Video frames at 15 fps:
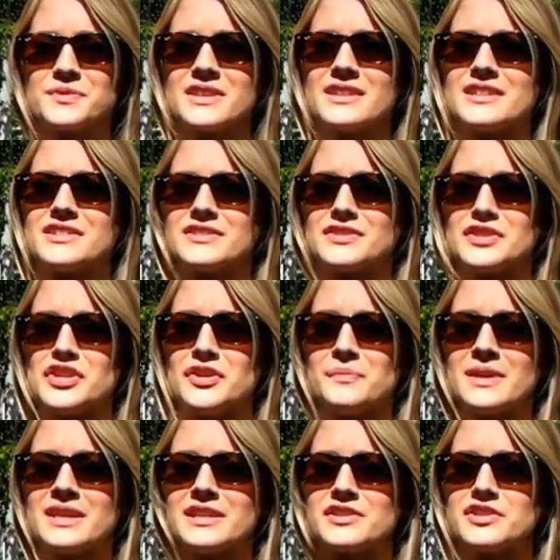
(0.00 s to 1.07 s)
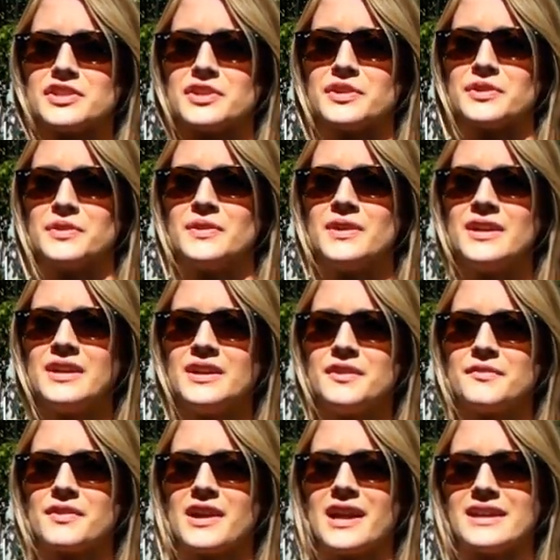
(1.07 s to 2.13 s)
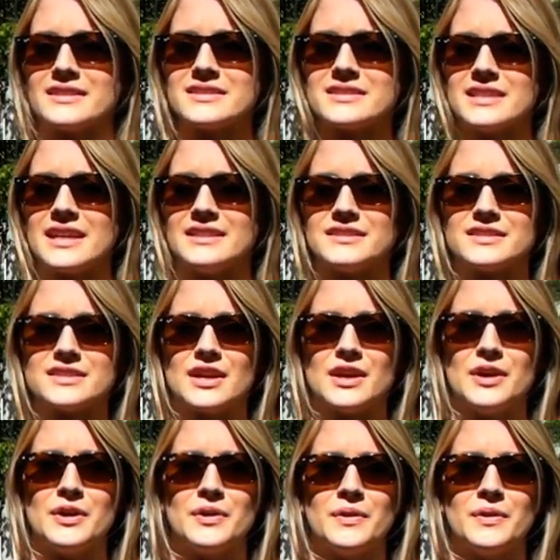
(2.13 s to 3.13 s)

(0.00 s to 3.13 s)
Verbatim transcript: really just a human issue for us. And so,